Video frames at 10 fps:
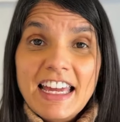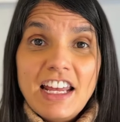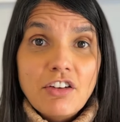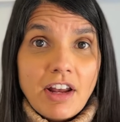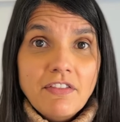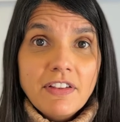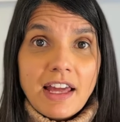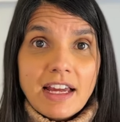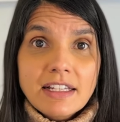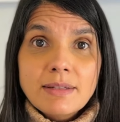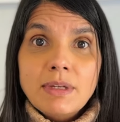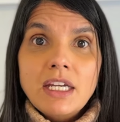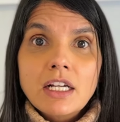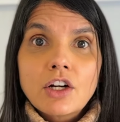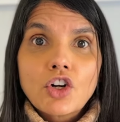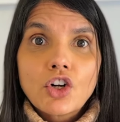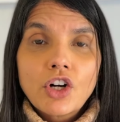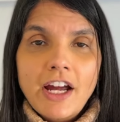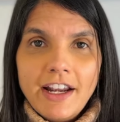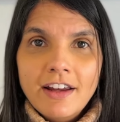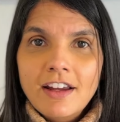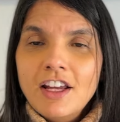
And red flags mean run.